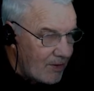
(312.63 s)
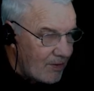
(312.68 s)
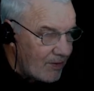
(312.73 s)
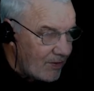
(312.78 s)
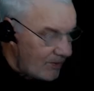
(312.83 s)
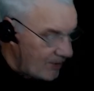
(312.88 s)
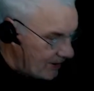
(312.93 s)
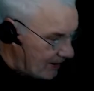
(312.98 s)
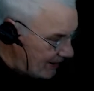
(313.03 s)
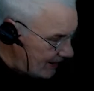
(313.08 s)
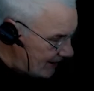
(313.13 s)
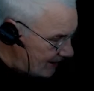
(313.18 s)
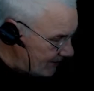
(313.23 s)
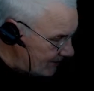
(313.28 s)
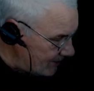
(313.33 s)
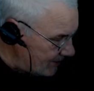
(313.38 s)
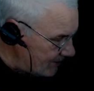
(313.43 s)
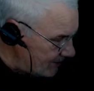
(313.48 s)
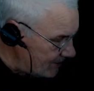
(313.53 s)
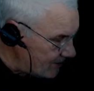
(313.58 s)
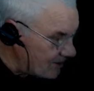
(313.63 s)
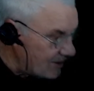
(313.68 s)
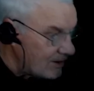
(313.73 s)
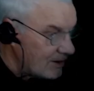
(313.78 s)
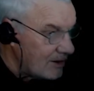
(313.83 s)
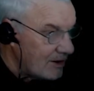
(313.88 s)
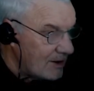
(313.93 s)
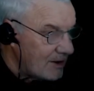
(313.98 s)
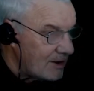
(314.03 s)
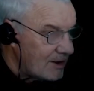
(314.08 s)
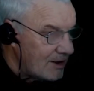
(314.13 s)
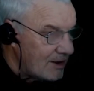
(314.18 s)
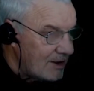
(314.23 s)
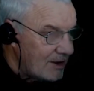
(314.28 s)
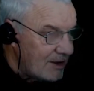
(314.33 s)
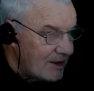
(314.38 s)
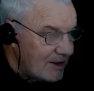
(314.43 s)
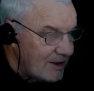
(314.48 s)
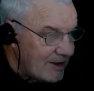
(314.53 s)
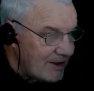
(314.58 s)
that.
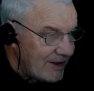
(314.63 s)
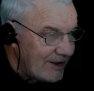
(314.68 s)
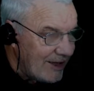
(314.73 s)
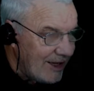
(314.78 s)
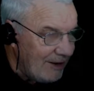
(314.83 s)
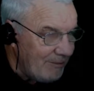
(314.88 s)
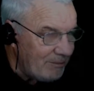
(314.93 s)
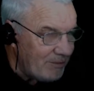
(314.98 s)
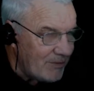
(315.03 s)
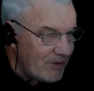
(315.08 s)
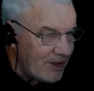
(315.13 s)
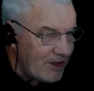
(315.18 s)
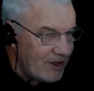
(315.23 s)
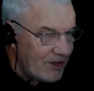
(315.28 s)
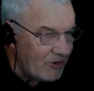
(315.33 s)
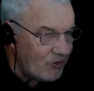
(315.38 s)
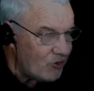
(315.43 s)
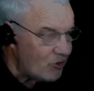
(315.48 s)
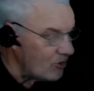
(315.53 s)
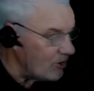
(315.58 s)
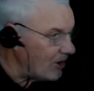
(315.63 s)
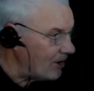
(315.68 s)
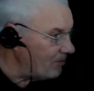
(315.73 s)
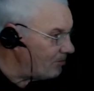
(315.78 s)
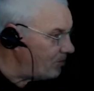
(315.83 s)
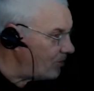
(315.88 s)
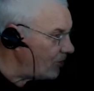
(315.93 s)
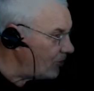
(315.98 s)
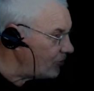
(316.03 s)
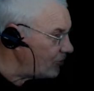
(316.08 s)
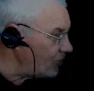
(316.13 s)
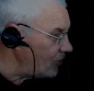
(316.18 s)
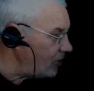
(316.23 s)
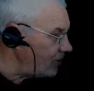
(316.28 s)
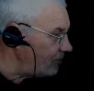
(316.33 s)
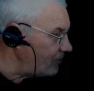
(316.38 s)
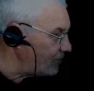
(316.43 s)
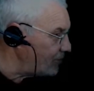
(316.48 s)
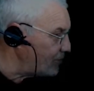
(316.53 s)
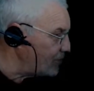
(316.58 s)
Yep, and it's
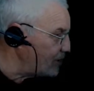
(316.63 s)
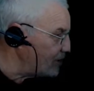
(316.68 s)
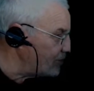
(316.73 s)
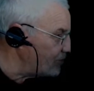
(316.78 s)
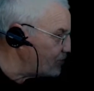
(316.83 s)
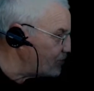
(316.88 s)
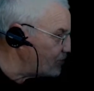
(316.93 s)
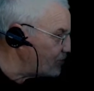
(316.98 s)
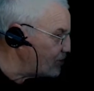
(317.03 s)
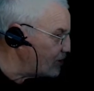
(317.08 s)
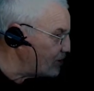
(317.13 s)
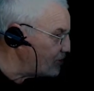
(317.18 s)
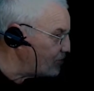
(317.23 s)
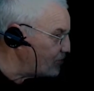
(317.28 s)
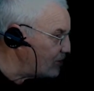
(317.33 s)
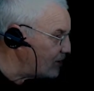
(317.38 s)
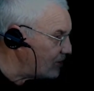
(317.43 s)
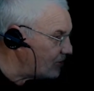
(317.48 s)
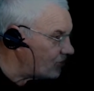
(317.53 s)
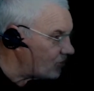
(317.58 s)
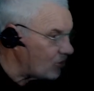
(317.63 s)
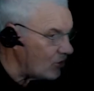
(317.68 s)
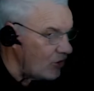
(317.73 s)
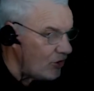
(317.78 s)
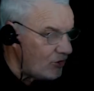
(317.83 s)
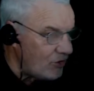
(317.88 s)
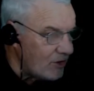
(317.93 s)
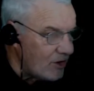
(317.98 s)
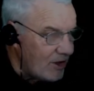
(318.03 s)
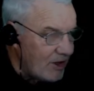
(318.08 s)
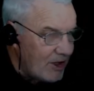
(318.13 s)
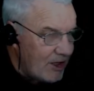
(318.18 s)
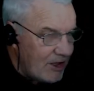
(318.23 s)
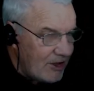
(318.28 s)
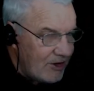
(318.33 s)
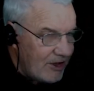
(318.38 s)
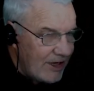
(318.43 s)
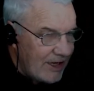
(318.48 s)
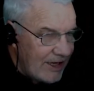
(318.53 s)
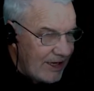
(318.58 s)
positive. That's good.
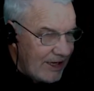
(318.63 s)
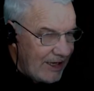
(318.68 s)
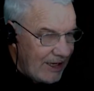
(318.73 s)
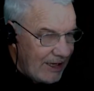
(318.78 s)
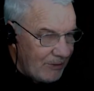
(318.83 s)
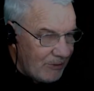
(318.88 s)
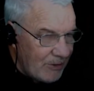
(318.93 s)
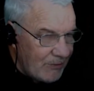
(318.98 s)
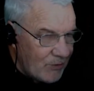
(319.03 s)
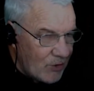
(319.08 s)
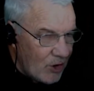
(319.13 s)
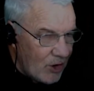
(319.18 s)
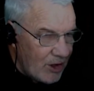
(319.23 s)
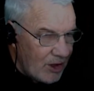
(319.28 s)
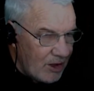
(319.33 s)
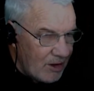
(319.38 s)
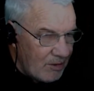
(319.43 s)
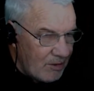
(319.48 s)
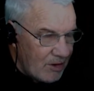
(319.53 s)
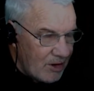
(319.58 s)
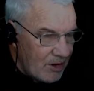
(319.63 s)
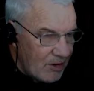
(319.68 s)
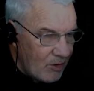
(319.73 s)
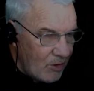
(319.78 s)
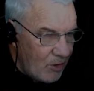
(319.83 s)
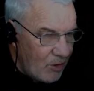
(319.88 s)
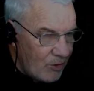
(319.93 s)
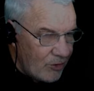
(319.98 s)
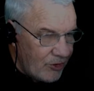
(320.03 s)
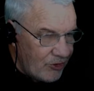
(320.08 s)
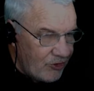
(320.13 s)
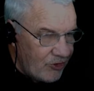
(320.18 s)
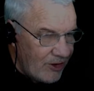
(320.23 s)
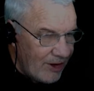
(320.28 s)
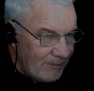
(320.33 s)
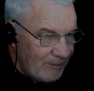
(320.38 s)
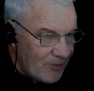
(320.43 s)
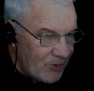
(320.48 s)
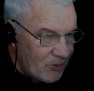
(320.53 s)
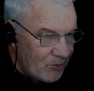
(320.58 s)
Now here we've got, oh, this
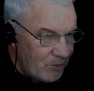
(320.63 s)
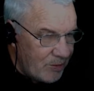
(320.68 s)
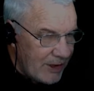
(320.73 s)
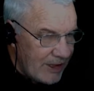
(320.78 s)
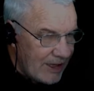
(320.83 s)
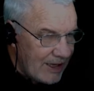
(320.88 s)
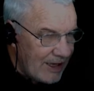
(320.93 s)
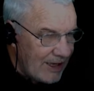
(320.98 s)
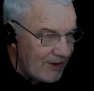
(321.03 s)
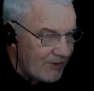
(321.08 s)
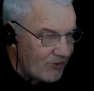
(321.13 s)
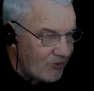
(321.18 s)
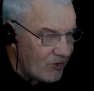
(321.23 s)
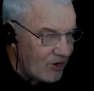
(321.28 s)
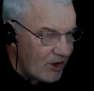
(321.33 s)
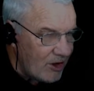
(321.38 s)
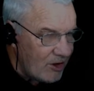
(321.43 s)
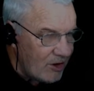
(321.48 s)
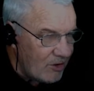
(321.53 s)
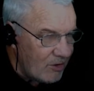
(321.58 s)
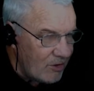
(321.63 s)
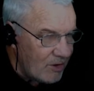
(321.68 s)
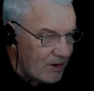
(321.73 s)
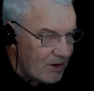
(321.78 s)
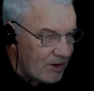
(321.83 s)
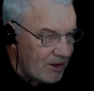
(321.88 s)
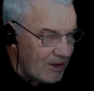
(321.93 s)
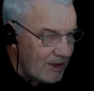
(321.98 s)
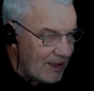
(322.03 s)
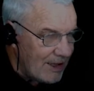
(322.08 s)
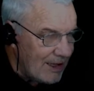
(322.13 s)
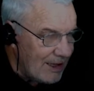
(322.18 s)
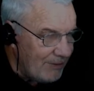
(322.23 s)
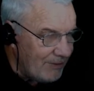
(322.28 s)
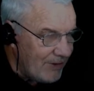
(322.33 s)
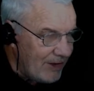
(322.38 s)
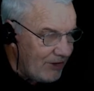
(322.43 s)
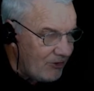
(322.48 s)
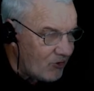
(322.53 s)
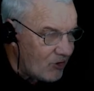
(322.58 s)
number's bigger, so
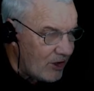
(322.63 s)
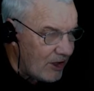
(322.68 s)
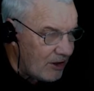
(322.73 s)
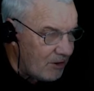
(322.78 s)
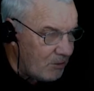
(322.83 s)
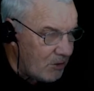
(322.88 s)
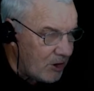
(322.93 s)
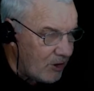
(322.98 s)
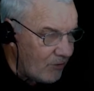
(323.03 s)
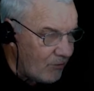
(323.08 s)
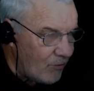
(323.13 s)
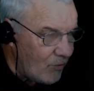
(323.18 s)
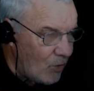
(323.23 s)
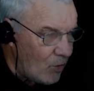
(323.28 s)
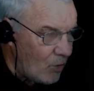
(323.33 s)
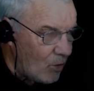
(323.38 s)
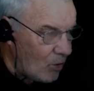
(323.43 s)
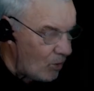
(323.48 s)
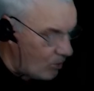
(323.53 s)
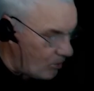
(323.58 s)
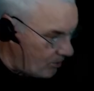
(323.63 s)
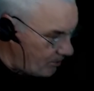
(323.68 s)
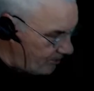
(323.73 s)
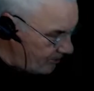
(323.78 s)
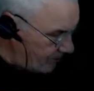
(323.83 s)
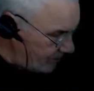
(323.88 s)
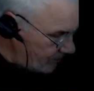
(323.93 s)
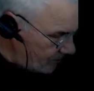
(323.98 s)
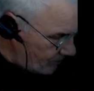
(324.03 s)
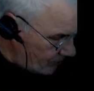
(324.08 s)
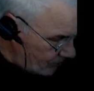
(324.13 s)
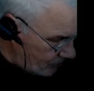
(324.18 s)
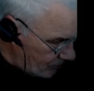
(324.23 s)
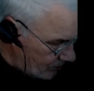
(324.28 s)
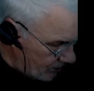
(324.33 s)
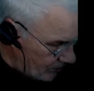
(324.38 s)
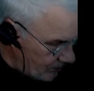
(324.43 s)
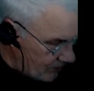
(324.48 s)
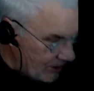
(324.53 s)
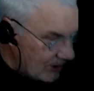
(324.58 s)
that's going to be a 4.
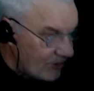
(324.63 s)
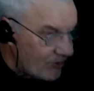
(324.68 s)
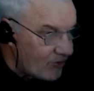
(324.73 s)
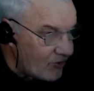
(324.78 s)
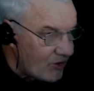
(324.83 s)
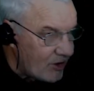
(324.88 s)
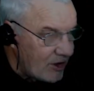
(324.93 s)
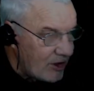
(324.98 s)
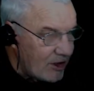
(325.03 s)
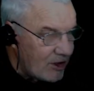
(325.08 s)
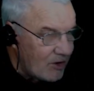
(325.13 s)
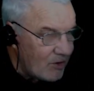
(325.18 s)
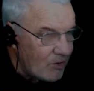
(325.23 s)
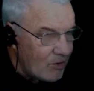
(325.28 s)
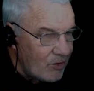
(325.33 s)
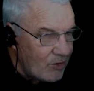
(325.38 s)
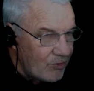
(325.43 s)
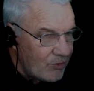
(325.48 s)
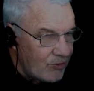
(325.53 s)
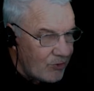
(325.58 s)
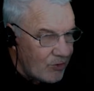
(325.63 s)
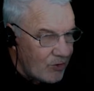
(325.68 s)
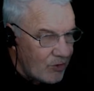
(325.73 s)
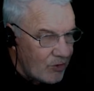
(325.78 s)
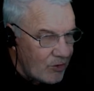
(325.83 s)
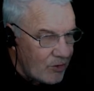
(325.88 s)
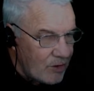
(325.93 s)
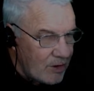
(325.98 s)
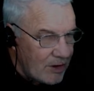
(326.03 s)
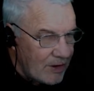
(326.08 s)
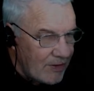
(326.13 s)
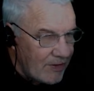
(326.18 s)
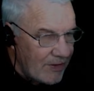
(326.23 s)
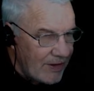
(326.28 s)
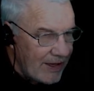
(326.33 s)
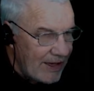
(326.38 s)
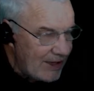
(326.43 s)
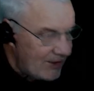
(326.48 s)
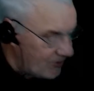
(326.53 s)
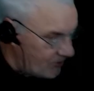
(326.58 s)
So that's equal to
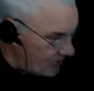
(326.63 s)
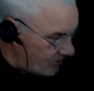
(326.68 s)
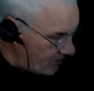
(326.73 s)
that